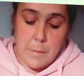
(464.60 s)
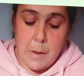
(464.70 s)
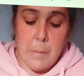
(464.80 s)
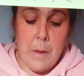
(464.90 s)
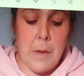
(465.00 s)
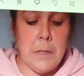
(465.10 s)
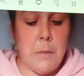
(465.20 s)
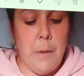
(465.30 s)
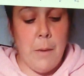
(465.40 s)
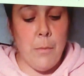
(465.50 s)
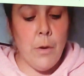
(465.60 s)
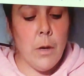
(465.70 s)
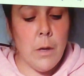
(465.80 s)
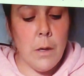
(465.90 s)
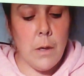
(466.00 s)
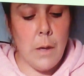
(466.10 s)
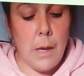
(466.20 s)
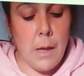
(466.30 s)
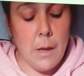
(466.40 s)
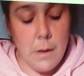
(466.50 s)
I made it to Pembroke,
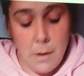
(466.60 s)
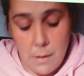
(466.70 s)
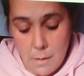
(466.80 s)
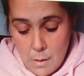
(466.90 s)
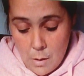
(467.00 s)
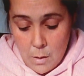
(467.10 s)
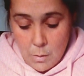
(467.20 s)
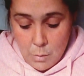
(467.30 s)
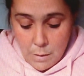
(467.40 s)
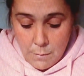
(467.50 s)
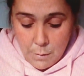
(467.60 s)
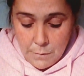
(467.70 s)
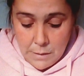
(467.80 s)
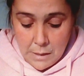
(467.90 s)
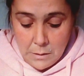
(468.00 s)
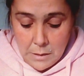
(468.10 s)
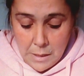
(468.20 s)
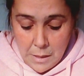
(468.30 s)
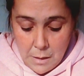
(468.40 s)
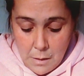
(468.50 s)
and we've settled
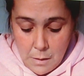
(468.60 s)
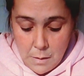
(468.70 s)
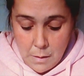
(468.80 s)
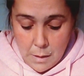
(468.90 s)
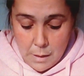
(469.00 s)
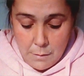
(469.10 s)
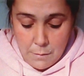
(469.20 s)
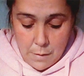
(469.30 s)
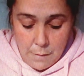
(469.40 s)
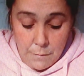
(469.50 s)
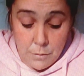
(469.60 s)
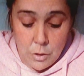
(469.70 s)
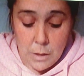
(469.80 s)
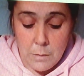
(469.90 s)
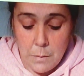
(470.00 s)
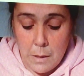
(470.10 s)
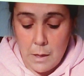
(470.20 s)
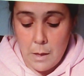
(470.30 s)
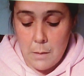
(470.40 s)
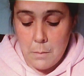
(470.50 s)
here. I've just
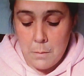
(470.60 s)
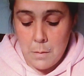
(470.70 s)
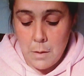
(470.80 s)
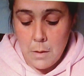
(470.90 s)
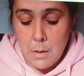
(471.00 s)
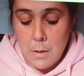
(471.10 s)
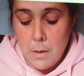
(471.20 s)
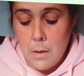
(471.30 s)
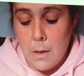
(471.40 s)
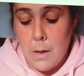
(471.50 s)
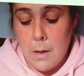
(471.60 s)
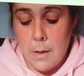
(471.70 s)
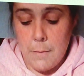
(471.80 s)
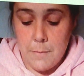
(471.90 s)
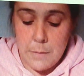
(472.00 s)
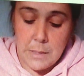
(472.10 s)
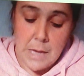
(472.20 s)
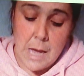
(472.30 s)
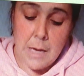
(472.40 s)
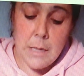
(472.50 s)
become
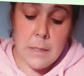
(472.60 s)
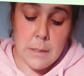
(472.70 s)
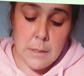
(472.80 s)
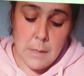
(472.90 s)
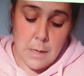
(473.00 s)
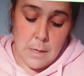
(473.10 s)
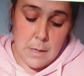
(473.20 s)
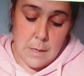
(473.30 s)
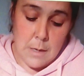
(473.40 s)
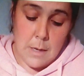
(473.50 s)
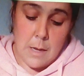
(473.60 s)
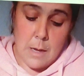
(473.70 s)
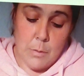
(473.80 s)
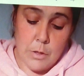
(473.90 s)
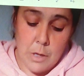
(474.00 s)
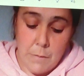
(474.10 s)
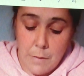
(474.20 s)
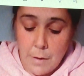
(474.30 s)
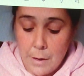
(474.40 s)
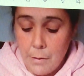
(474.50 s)
status, which I'm
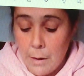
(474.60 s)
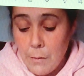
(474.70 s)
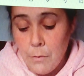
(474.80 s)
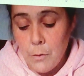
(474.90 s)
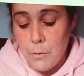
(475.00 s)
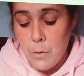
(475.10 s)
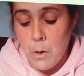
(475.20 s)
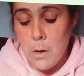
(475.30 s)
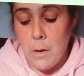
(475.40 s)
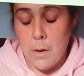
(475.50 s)
very grateful for, and